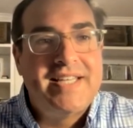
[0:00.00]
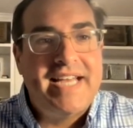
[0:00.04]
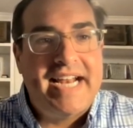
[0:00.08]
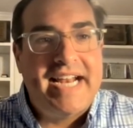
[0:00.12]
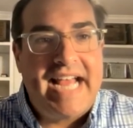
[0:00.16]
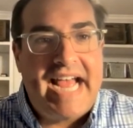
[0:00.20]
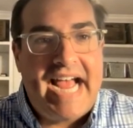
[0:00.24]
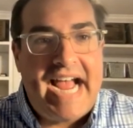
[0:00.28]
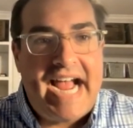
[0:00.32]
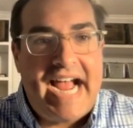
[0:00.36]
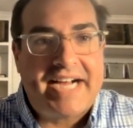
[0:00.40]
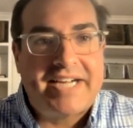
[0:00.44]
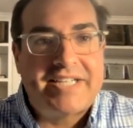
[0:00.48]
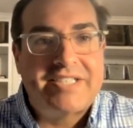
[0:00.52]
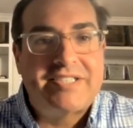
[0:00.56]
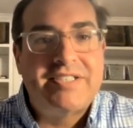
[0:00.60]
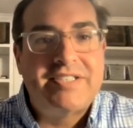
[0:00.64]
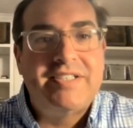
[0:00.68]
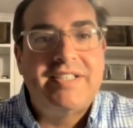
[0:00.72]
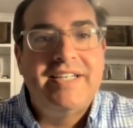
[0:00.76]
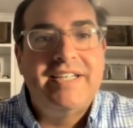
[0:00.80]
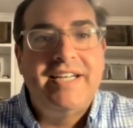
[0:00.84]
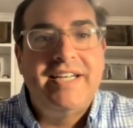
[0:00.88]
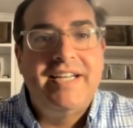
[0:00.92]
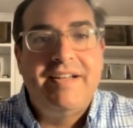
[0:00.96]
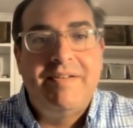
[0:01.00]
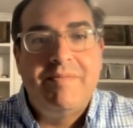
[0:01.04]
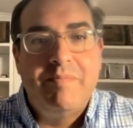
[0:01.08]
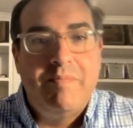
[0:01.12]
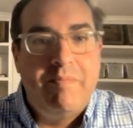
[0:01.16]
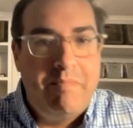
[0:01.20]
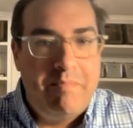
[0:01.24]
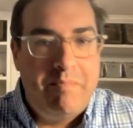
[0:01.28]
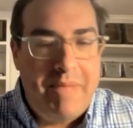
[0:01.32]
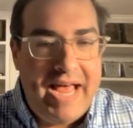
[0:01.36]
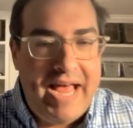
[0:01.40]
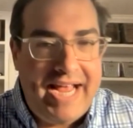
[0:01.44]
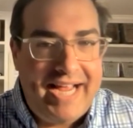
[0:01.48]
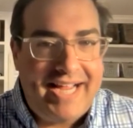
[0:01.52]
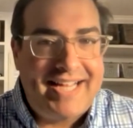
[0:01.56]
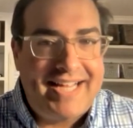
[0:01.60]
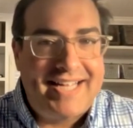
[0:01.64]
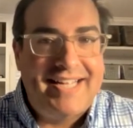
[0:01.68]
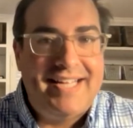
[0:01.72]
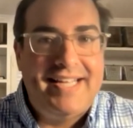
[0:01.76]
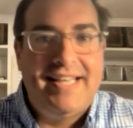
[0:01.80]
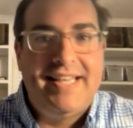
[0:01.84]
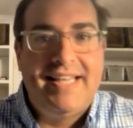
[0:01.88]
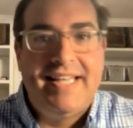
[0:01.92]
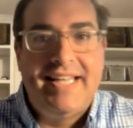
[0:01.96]
that actually
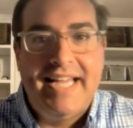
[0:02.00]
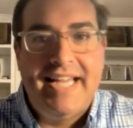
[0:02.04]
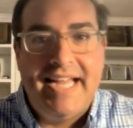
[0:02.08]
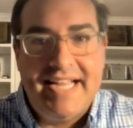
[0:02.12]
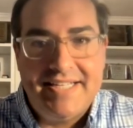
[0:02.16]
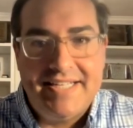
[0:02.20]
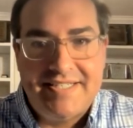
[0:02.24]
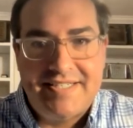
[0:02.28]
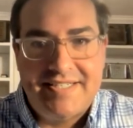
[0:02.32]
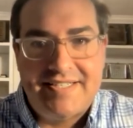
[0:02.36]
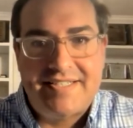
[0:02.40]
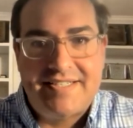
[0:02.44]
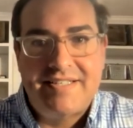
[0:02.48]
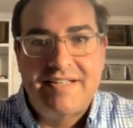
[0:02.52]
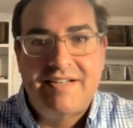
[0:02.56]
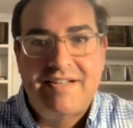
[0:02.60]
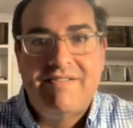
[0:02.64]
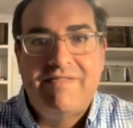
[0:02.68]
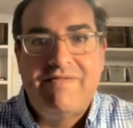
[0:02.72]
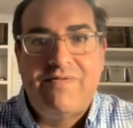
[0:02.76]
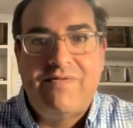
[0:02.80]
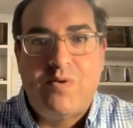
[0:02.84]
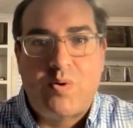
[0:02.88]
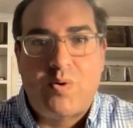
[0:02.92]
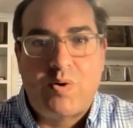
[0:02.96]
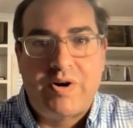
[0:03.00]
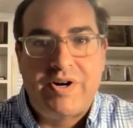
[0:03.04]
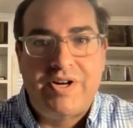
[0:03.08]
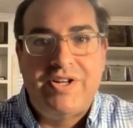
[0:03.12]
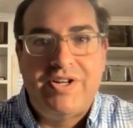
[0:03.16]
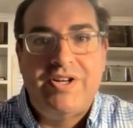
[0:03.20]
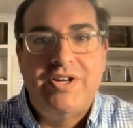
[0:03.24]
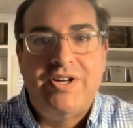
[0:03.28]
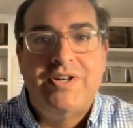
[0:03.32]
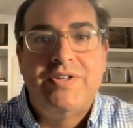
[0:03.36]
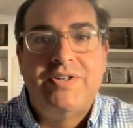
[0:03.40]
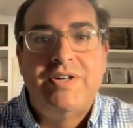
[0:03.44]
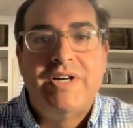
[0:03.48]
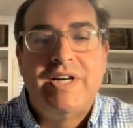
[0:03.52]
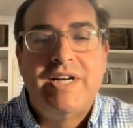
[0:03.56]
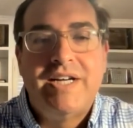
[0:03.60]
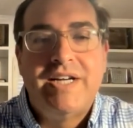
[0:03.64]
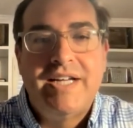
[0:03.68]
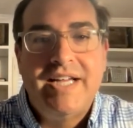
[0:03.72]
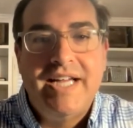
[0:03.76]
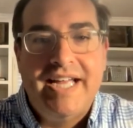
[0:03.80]
make lists for you